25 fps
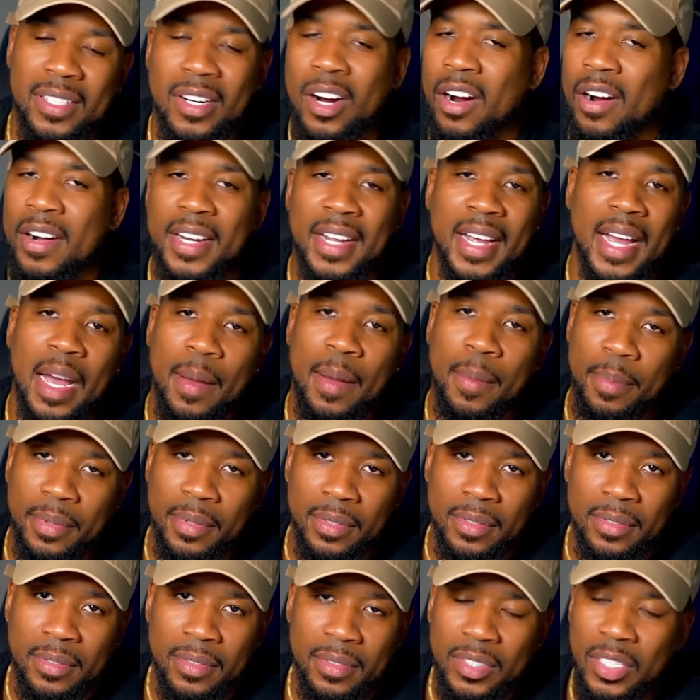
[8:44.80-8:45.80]
and it's already
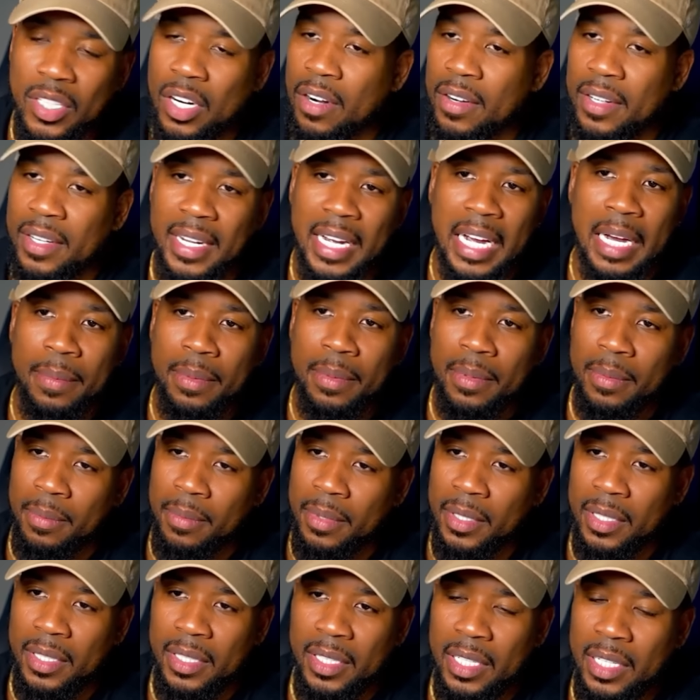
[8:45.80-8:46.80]
happened. It's already happened,
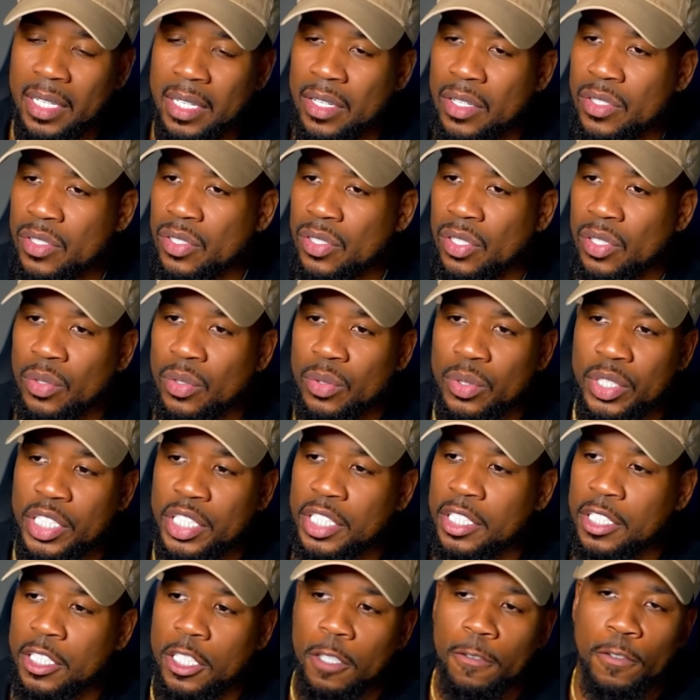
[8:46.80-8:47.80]
bro. There's no
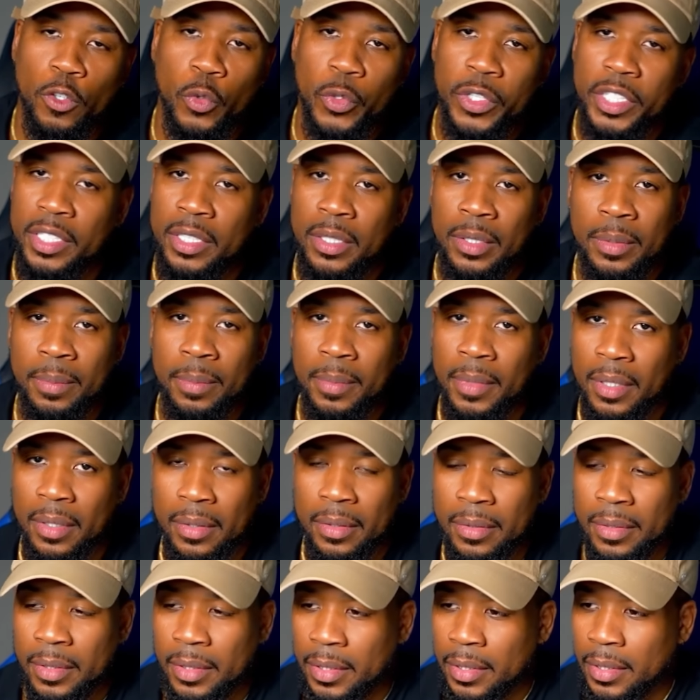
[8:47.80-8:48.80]
chivalry no
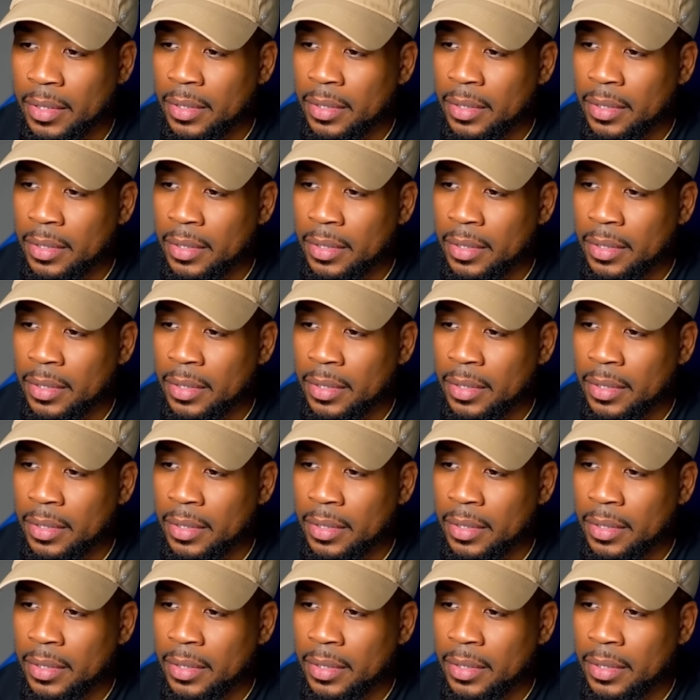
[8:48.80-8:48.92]
more.